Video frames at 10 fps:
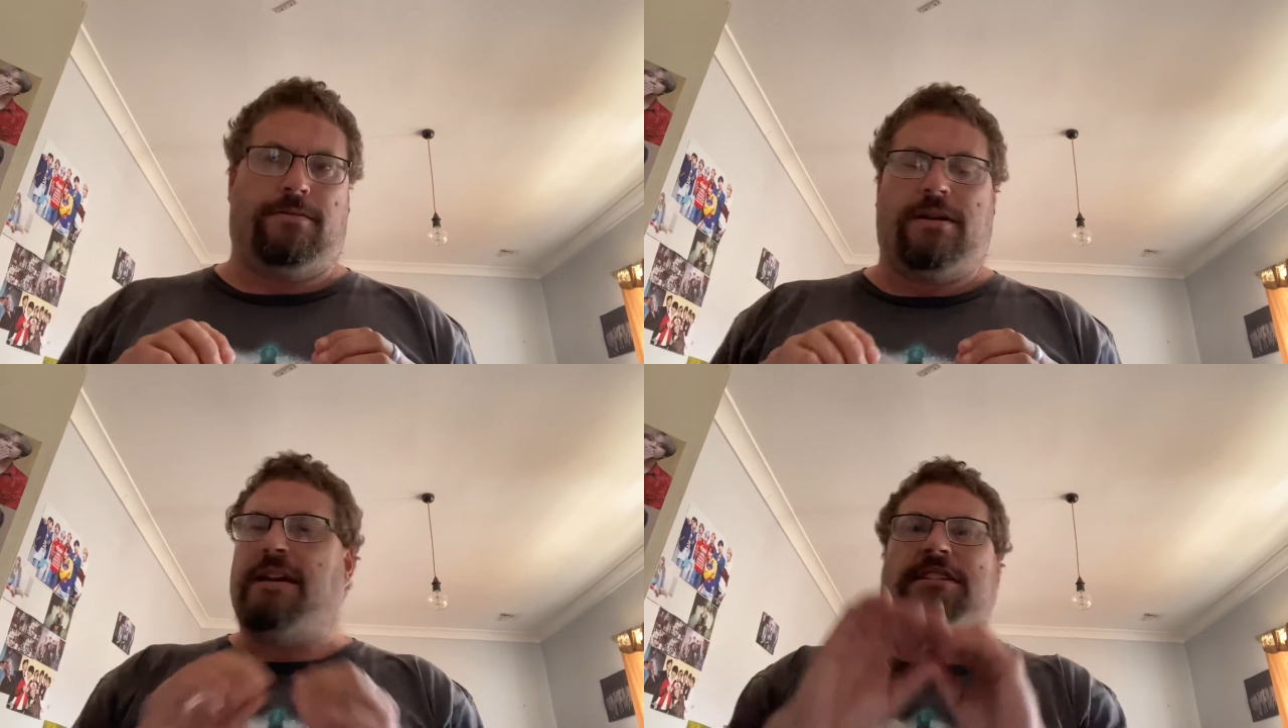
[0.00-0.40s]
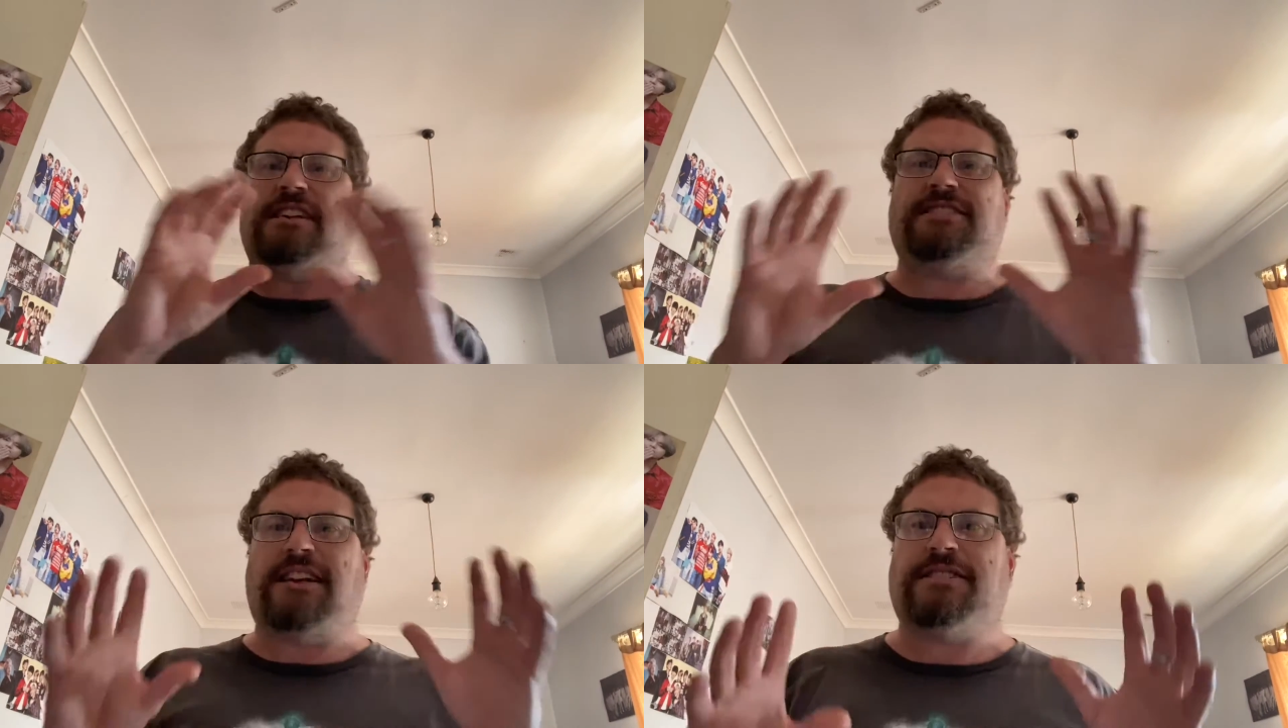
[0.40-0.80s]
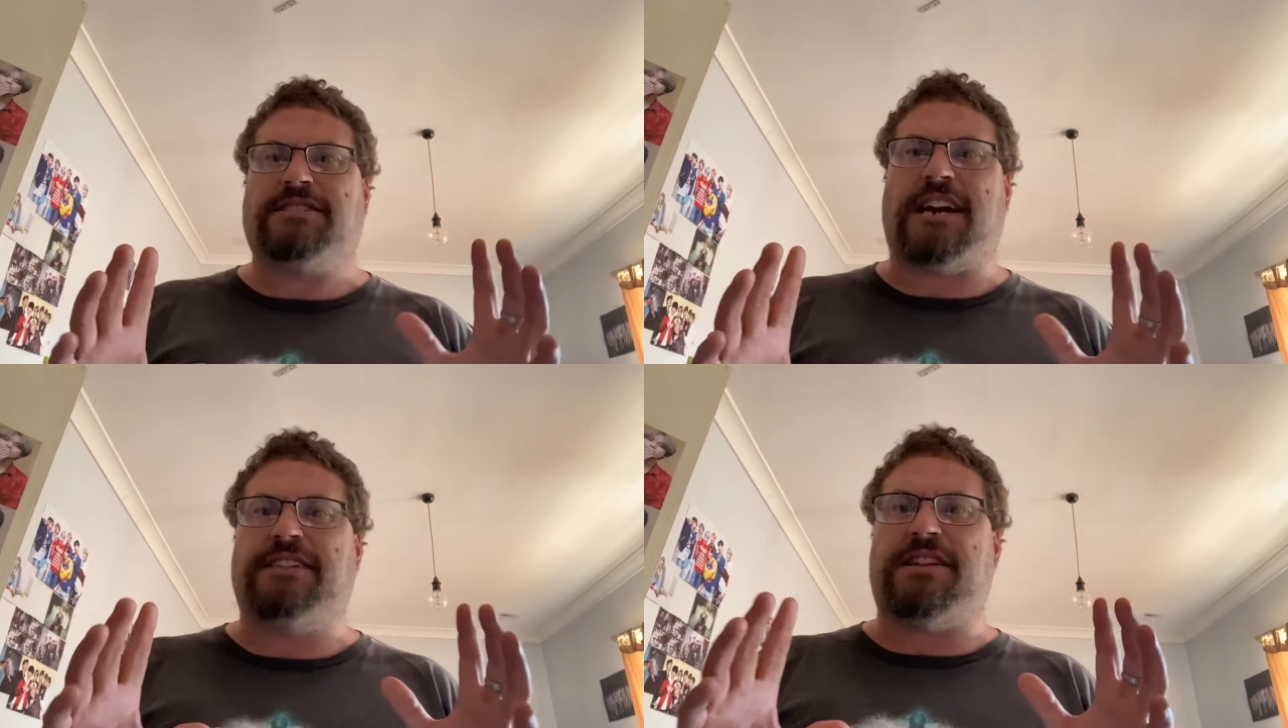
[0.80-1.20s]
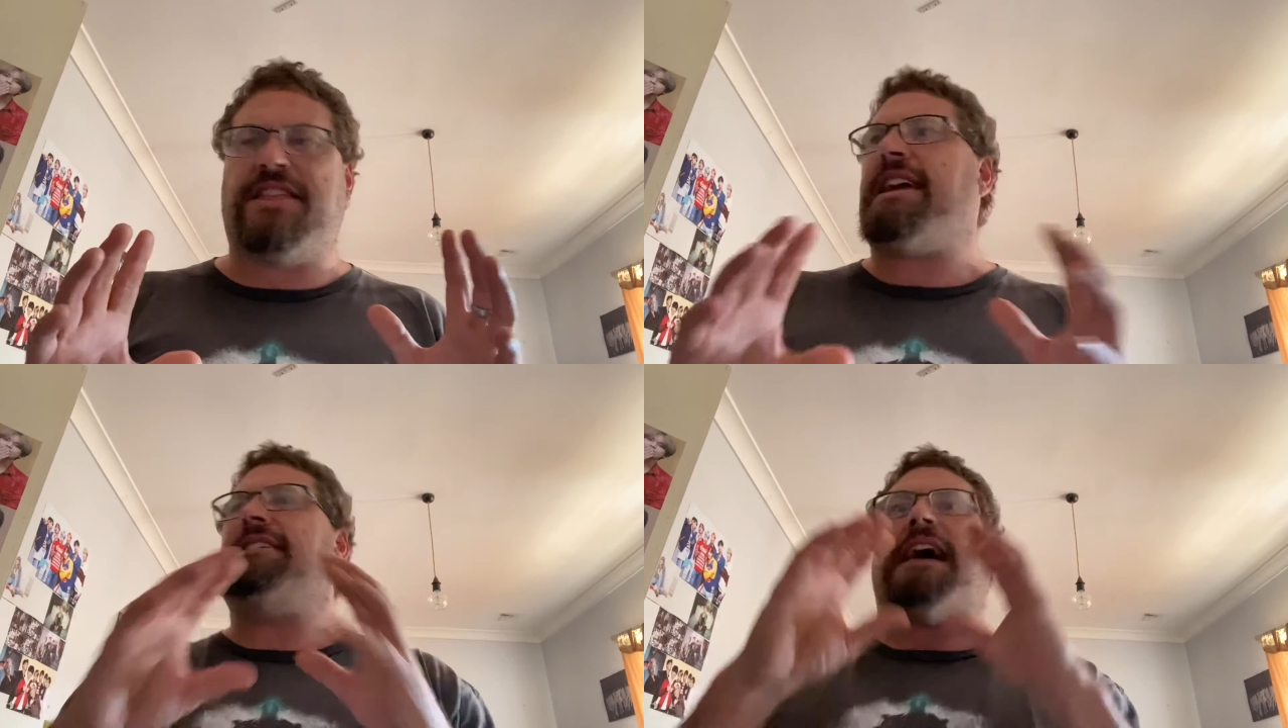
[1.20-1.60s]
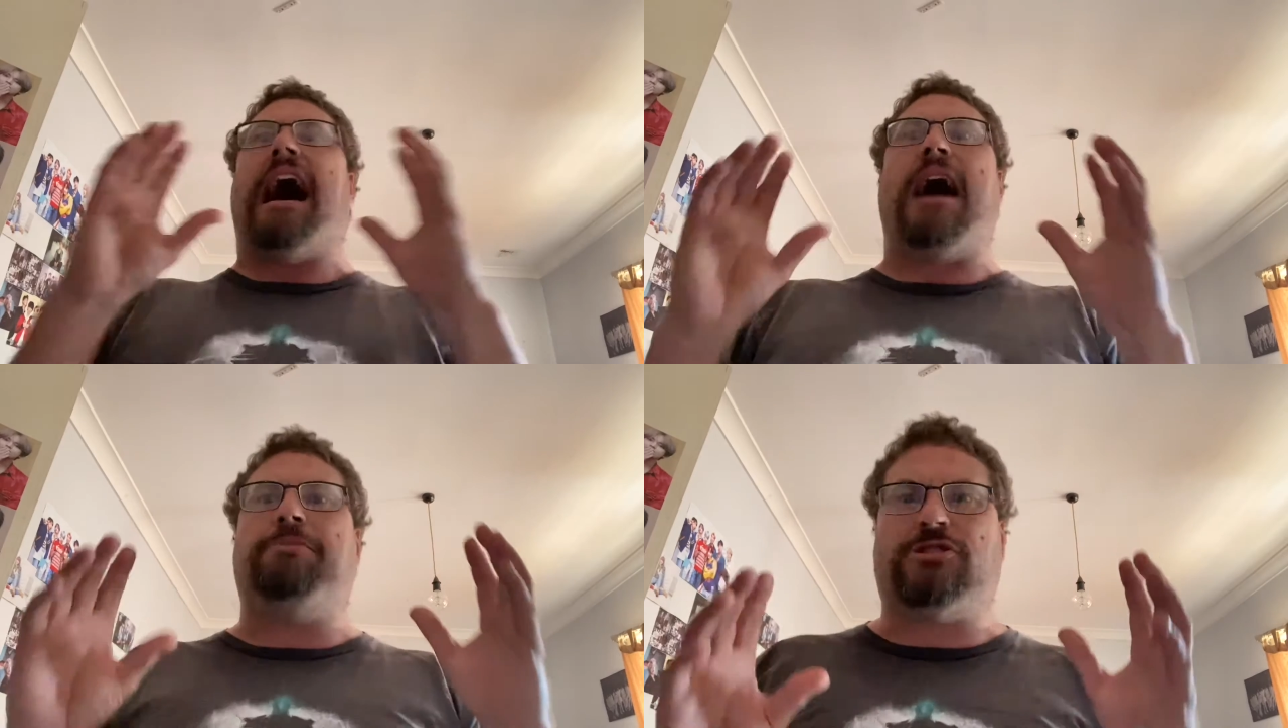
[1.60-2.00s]
It just doesn't change a thing. It's
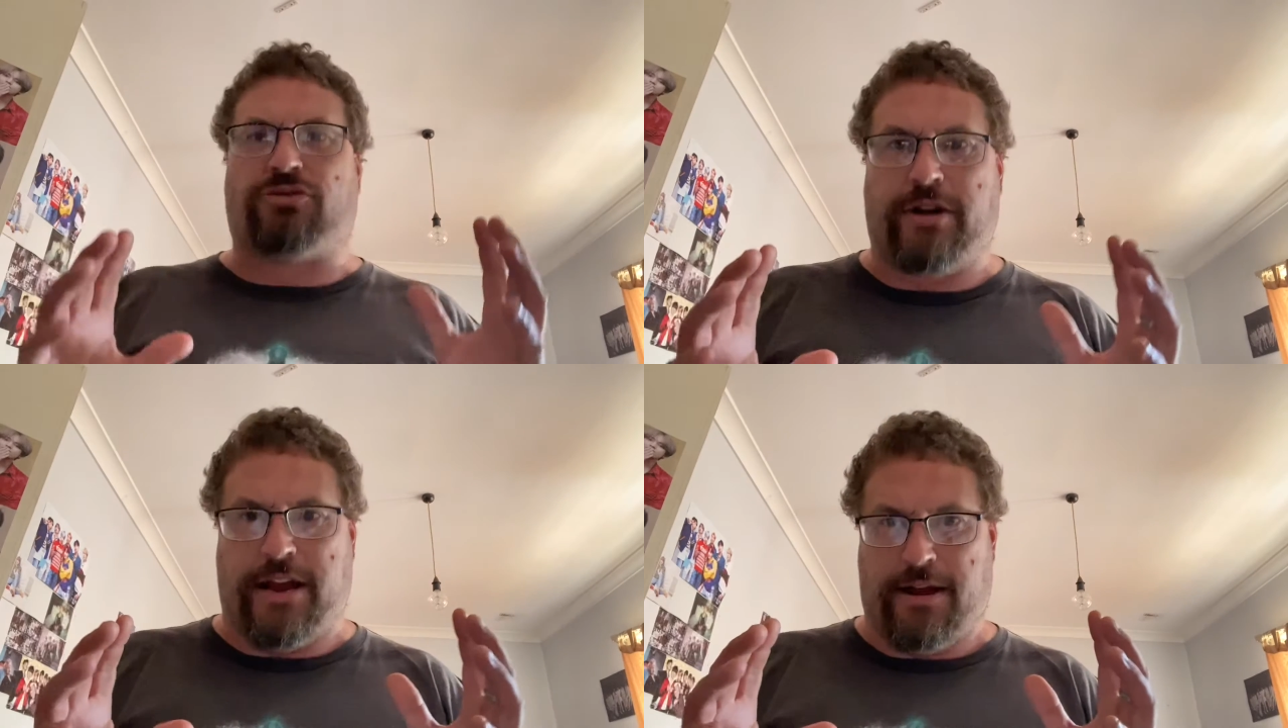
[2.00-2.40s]
arbitrary.